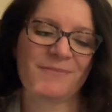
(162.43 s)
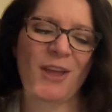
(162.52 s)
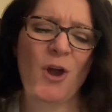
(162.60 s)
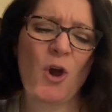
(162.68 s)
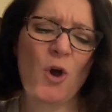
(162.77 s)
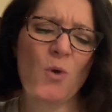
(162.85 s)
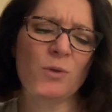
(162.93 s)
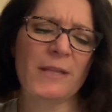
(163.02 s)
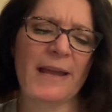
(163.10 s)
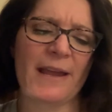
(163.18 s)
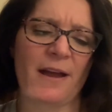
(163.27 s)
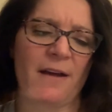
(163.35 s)
"Oh,
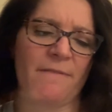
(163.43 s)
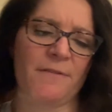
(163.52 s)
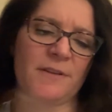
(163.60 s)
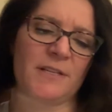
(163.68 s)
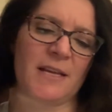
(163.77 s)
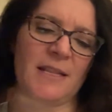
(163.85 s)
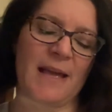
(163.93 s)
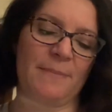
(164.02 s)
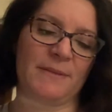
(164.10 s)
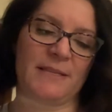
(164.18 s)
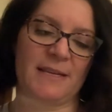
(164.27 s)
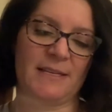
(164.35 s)
lay off her," Dunlap
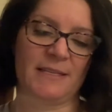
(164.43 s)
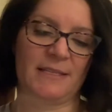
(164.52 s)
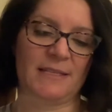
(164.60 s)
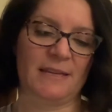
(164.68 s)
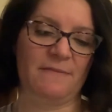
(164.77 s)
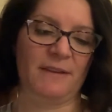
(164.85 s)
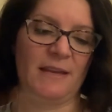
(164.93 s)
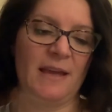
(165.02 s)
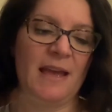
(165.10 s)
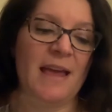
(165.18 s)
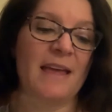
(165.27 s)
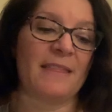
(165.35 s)
said to Stevie.
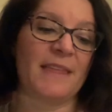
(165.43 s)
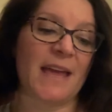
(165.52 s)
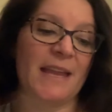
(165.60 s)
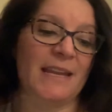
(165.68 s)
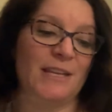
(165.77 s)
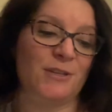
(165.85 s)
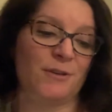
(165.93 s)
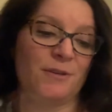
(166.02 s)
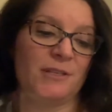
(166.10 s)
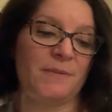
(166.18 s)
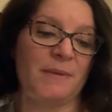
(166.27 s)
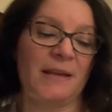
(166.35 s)
Then he
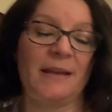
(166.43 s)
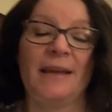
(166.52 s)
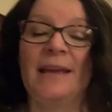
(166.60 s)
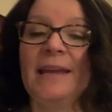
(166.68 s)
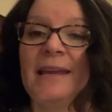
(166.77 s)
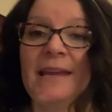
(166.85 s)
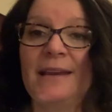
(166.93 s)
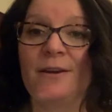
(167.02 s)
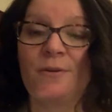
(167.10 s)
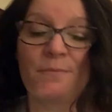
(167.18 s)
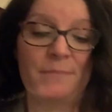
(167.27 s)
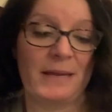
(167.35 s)
turned to me. "He
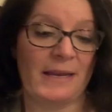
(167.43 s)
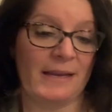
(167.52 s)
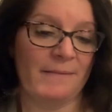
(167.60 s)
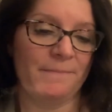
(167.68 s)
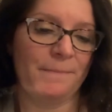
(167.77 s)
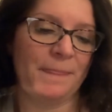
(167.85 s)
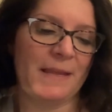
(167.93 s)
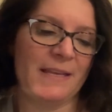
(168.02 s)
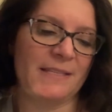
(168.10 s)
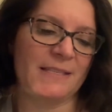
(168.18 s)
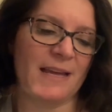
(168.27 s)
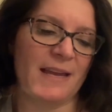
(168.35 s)
don't mean it," he
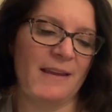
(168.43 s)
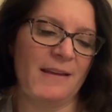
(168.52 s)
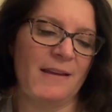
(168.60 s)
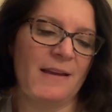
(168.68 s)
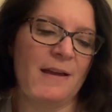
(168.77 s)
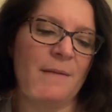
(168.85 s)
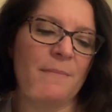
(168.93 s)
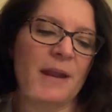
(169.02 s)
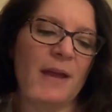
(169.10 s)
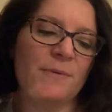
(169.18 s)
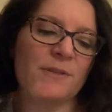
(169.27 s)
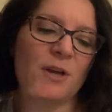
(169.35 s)
said. But
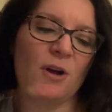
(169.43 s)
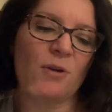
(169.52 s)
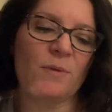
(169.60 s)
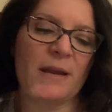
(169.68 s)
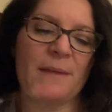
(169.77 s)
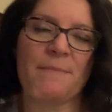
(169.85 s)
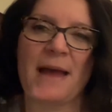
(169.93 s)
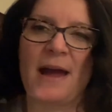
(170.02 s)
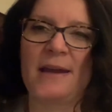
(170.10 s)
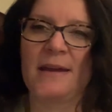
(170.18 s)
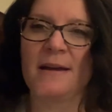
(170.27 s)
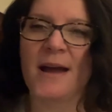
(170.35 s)
I was already
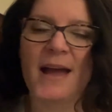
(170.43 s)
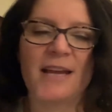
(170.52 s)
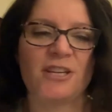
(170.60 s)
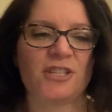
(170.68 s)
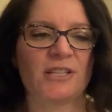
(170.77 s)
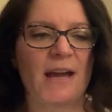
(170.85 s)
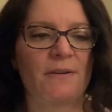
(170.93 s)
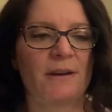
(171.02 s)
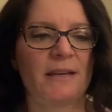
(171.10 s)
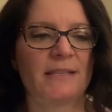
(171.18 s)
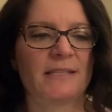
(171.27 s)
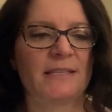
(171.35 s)
mad. I shouted
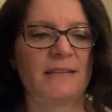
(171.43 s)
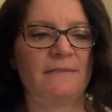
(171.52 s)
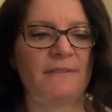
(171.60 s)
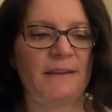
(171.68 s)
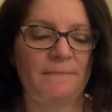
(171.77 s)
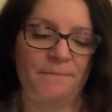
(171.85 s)
at Stevie.